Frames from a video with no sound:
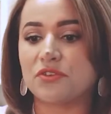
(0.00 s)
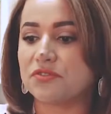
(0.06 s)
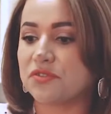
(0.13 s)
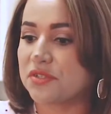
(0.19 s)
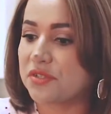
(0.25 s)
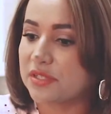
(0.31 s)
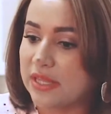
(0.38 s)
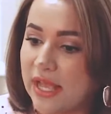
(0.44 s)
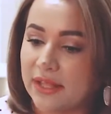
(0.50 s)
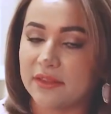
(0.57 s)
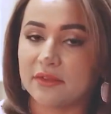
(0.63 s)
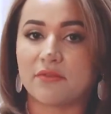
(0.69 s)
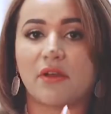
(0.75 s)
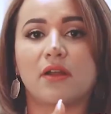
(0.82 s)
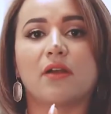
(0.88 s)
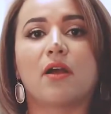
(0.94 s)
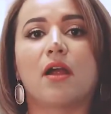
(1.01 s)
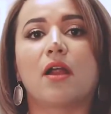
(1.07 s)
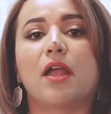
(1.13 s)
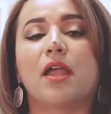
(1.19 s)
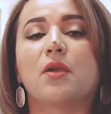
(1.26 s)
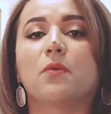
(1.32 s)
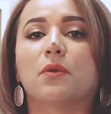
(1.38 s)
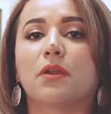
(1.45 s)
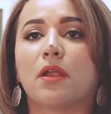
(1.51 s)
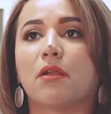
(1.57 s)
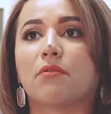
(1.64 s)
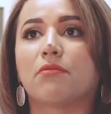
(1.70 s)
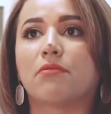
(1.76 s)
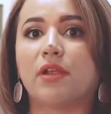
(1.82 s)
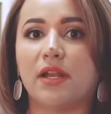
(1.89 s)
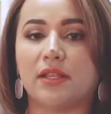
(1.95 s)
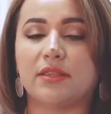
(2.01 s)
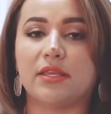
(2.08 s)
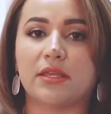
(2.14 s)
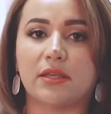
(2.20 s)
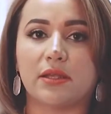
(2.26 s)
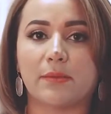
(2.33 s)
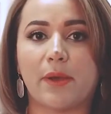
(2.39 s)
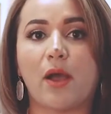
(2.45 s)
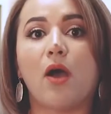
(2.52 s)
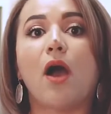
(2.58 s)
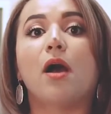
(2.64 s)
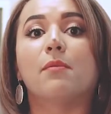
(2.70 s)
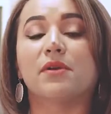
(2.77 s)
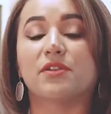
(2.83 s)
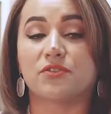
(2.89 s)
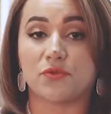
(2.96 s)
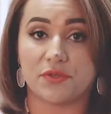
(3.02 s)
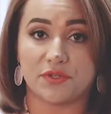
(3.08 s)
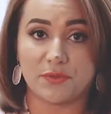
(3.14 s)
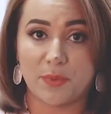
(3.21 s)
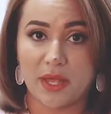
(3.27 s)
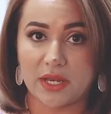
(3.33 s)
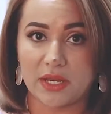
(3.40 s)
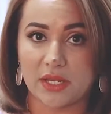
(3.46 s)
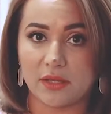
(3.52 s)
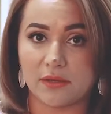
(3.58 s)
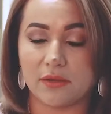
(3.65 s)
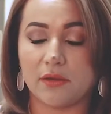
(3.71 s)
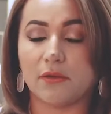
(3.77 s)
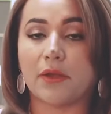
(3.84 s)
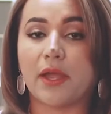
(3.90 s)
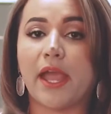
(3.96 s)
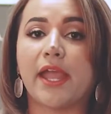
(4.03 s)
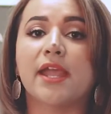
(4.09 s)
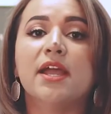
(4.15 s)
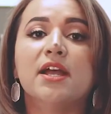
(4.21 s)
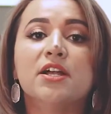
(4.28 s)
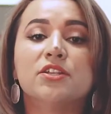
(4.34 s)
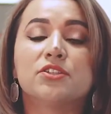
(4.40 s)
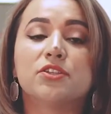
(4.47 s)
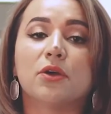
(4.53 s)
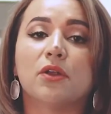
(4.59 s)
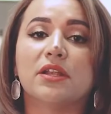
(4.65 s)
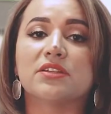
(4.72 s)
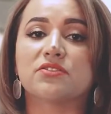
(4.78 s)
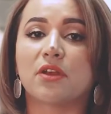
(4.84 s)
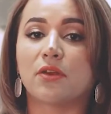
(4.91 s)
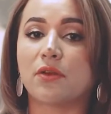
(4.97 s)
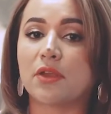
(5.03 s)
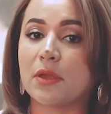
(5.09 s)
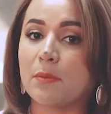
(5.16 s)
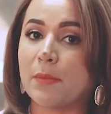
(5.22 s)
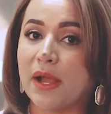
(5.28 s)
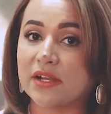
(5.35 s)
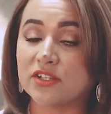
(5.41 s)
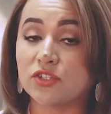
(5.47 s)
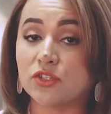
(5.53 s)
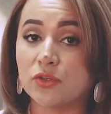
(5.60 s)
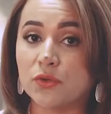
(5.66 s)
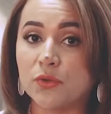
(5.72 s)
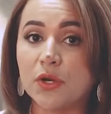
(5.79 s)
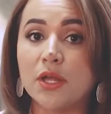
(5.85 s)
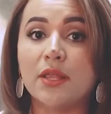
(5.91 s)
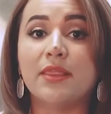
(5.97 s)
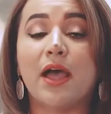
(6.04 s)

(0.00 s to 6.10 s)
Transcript: We just slide the credit card and we're not really thinking about how much we're spending, okay? So let's try to keep max 2.